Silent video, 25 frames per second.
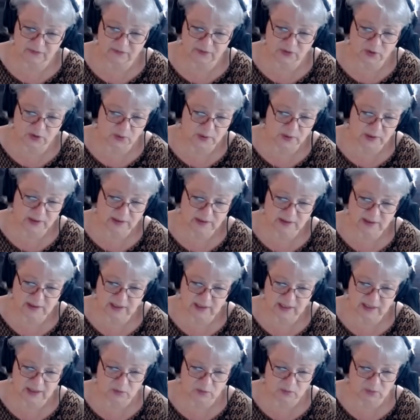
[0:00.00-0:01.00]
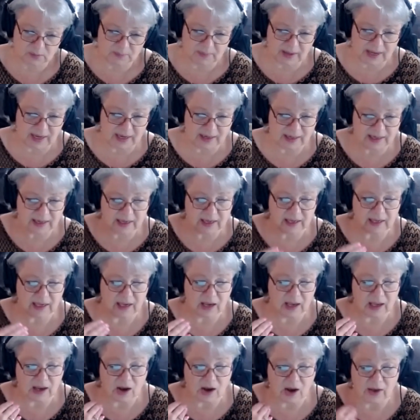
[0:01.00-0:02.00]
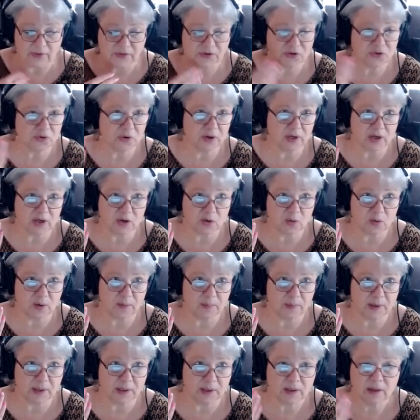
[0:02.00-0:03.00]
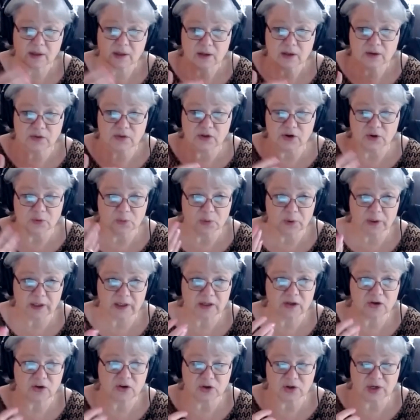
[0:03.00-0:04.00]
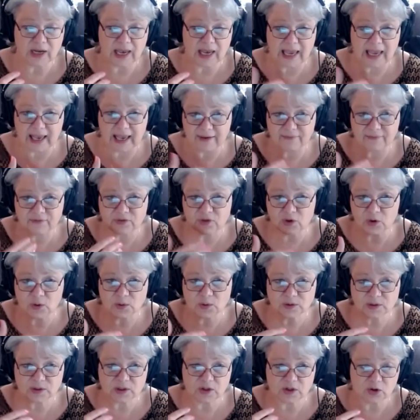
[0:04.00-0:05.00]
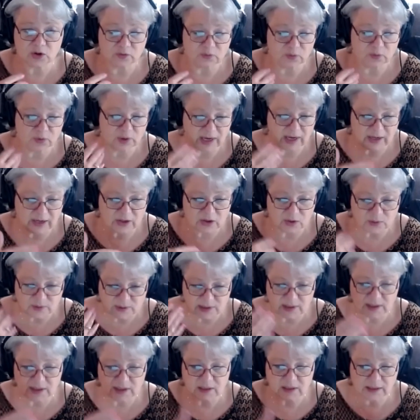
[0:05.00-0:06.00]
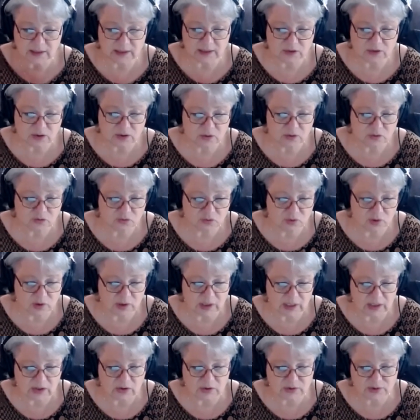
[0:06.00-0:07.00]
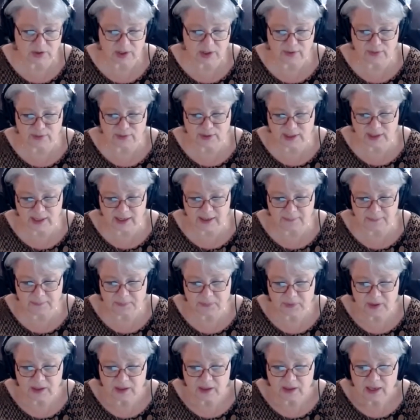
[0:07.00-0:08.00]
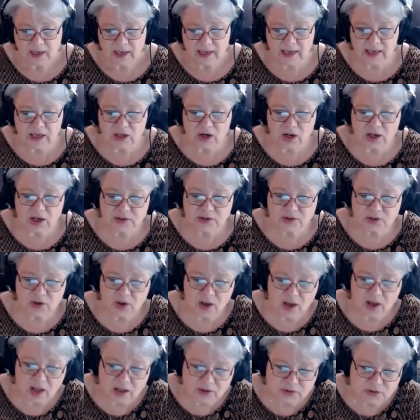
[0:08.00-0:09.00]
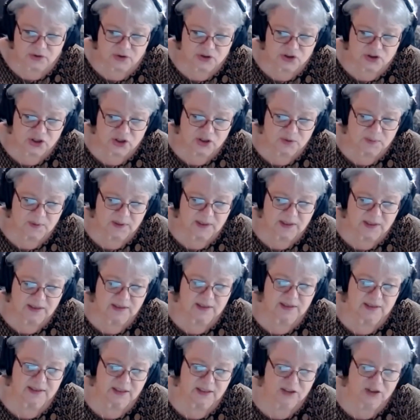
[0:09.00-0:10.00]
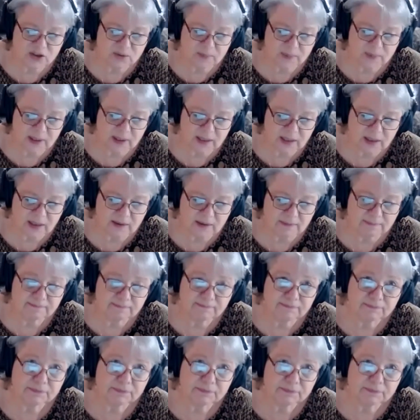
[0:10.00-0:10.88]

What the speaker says: fluids that can remain on the drug equipment. Their rig could have those, if we're not using clean needles all the time. It can also alter judgment and decision-making.